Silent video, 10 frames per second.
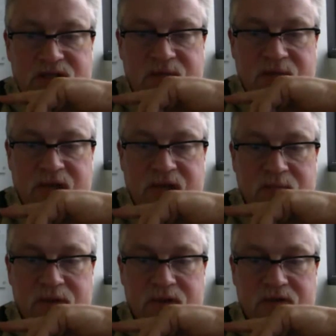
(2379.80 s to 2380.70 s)
like it
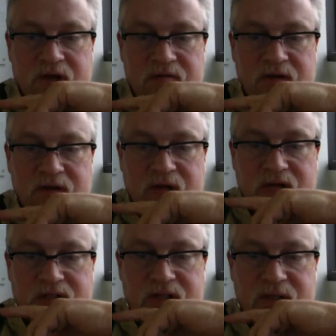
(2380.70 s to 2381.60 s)
put the driver
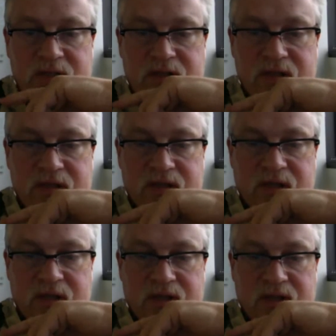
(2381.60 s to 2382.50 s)
class name in there, did it?